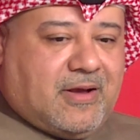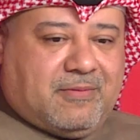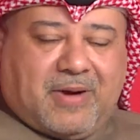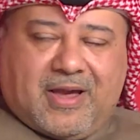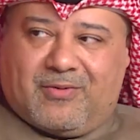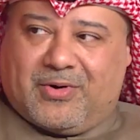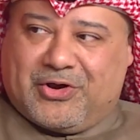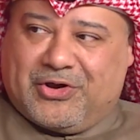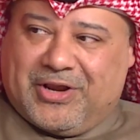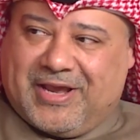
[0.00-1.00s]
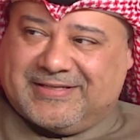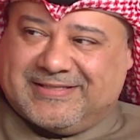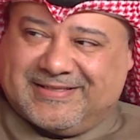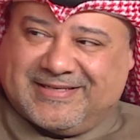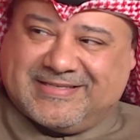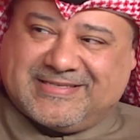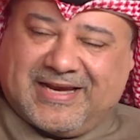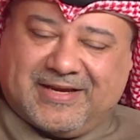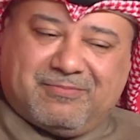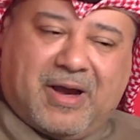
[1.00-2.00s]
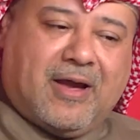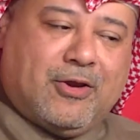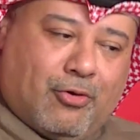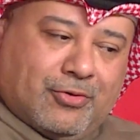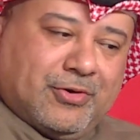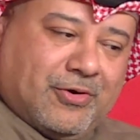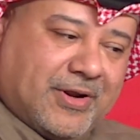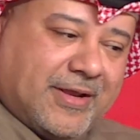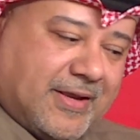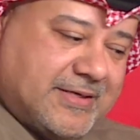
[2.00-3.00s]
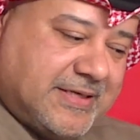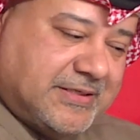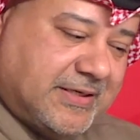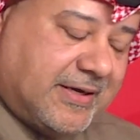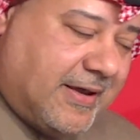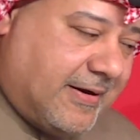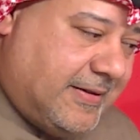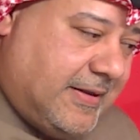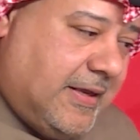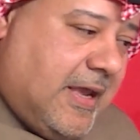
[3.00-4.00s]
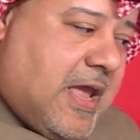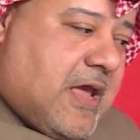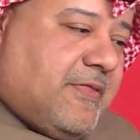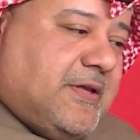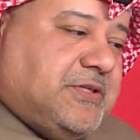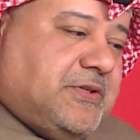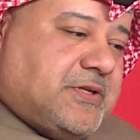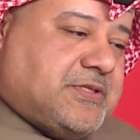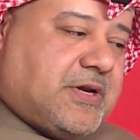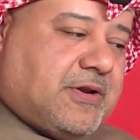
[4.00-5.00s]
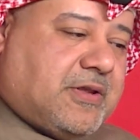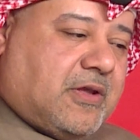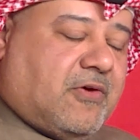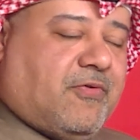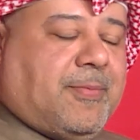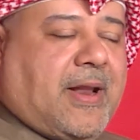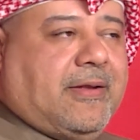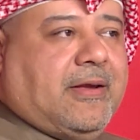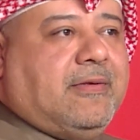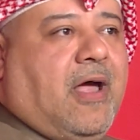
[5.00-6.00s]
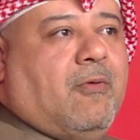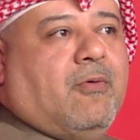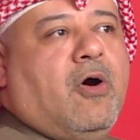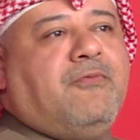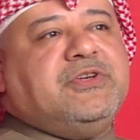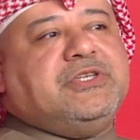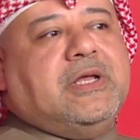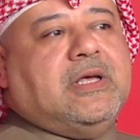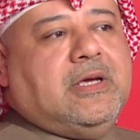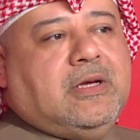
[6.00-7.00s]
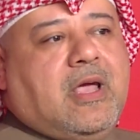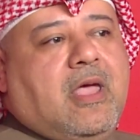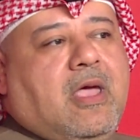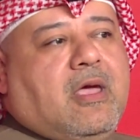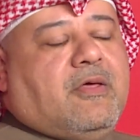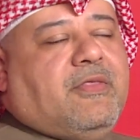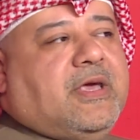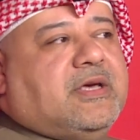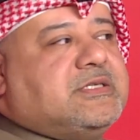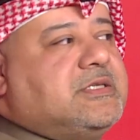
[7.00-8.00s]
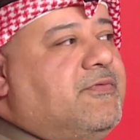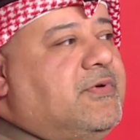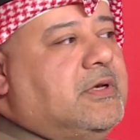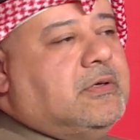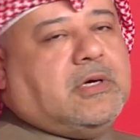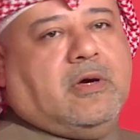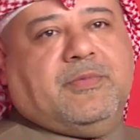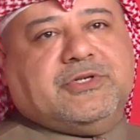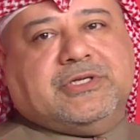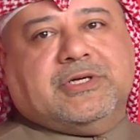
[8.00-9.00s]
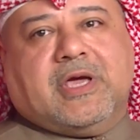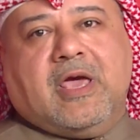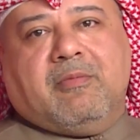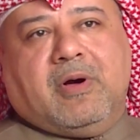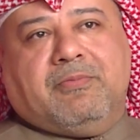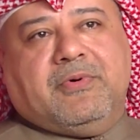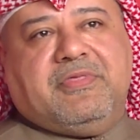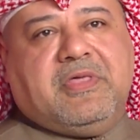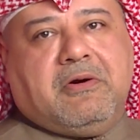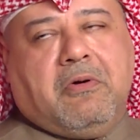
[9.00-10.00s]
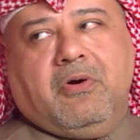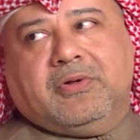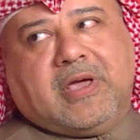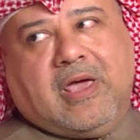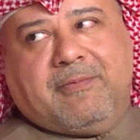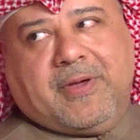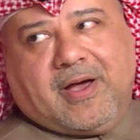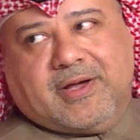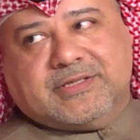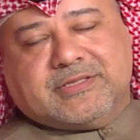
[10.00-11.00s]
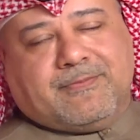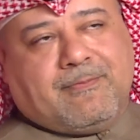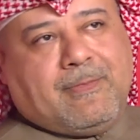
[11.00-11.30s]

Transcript: done by our creation inside my own organization currently, the General Secretariat of Planning. Now, officially, the Civil Commission came up with their own KPIs.